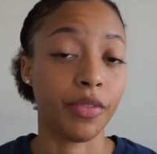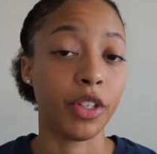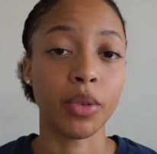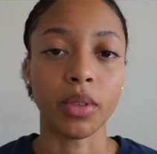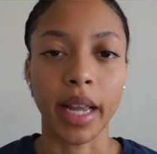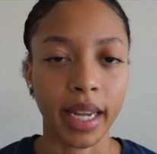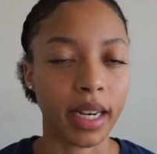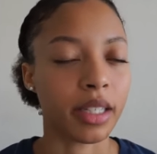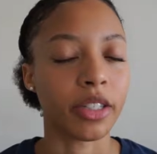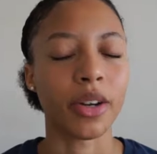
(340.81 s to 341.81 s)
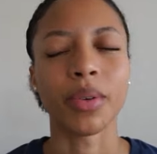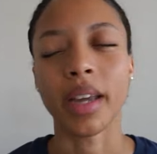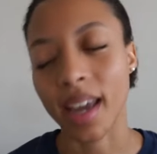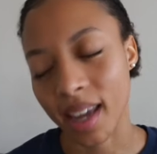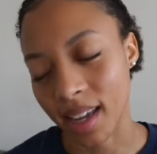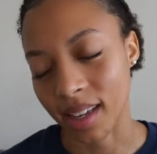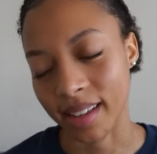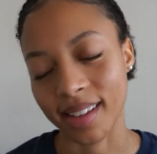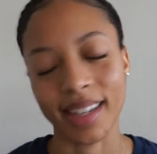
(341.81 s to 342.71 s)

If you don't like it, it's okay.